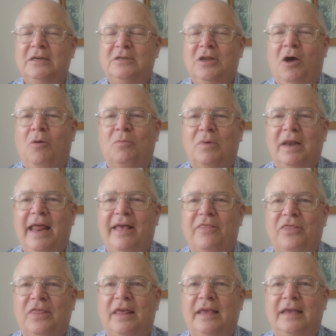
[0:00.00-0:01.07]
Don't let
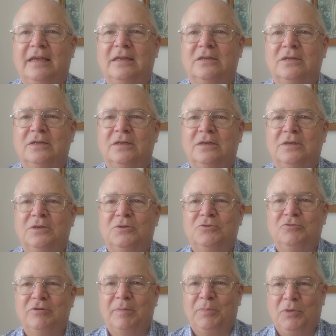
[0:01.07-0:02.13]
things
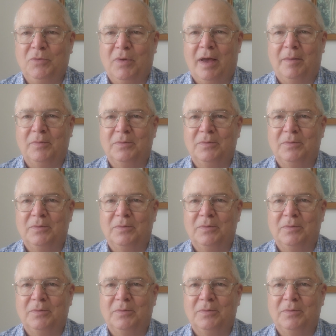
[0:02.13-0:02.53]
trip you up.